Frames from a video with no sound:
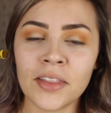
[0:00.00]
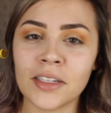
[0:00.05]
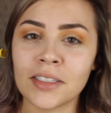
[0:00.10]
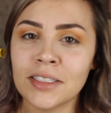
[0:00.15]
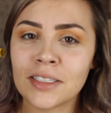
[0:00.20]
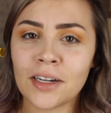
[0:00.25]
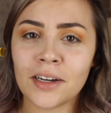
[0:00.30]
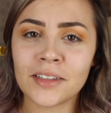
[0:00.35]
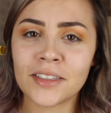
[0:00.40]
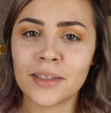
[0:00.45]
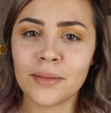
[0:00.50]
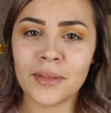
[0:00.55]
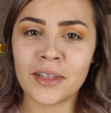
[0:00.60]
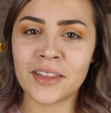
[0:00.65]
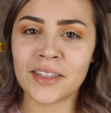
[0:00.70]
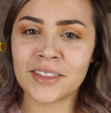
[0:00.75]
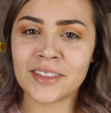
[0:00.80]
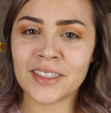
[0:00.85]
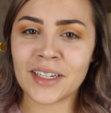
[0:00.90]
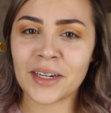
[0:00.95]
That's not something
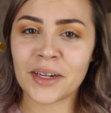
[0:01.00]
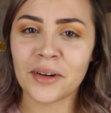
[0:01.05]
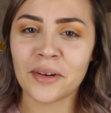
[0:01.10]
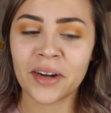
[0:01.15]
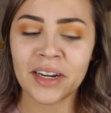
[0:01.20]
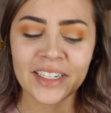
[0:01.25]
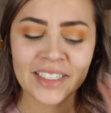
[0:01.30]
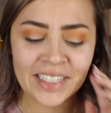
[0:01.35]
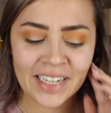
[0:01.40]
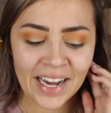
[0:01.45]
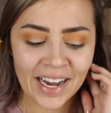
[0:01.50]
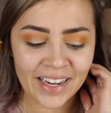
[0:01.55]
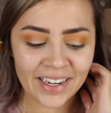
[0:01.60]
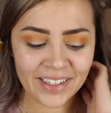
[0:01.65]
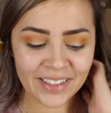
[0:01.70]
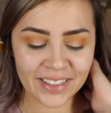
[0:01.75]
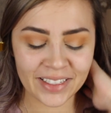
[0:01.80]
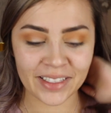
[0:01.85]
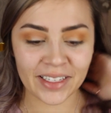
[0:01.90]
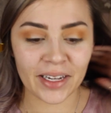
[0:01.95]
that's like great to add
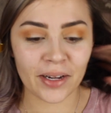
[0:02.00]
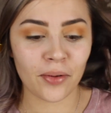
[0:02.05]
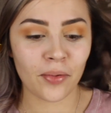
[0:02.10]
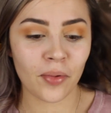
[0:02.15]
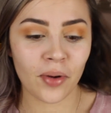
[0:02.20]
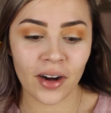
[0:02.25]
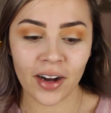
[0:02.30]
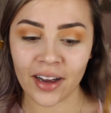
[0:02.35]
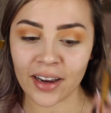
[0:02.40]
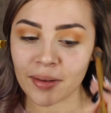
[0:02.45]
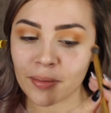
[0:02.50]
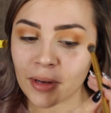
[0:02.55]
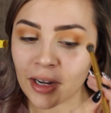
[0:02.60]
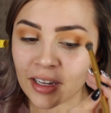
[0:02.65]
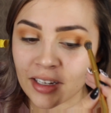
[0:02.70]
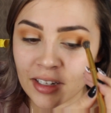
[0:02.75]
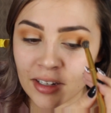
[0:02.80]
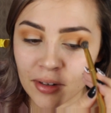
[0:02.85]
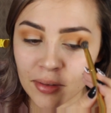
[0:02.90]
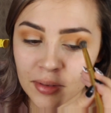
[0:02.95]
into like why
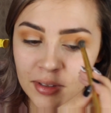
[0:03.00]
my year